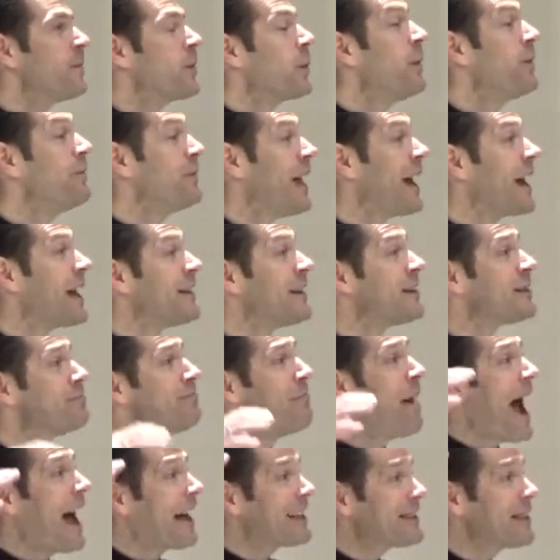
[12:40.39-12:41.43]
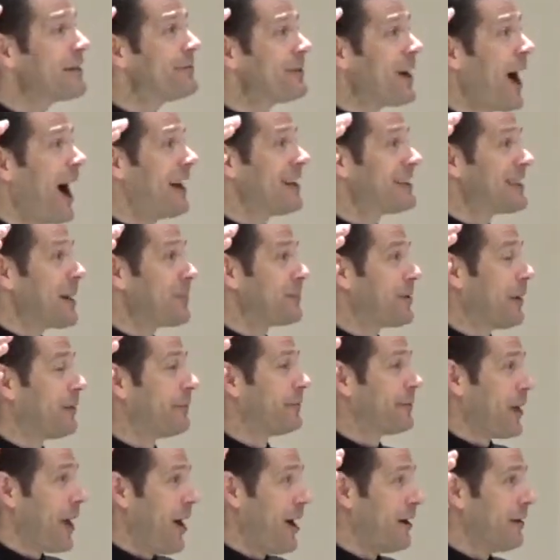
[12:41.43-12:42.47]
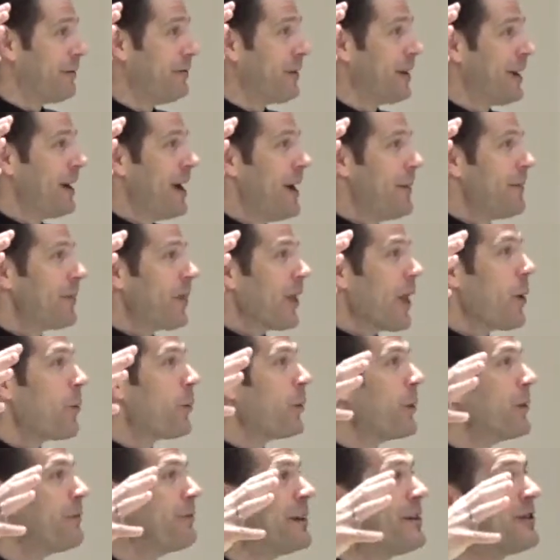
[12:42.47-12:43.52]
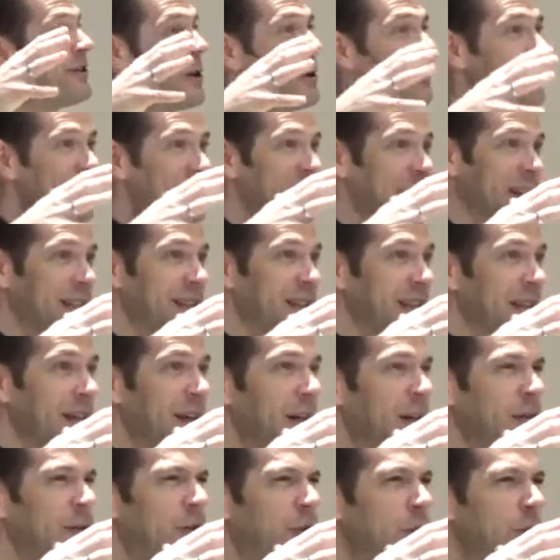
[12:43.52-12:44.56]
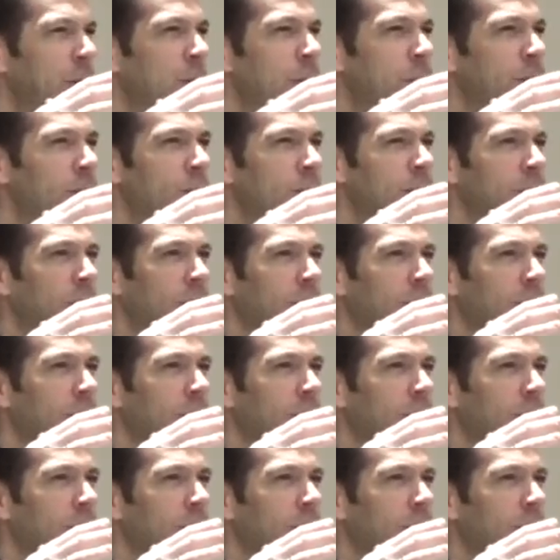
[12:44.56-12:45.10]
we've taken this massive concept of love and we've reduced it to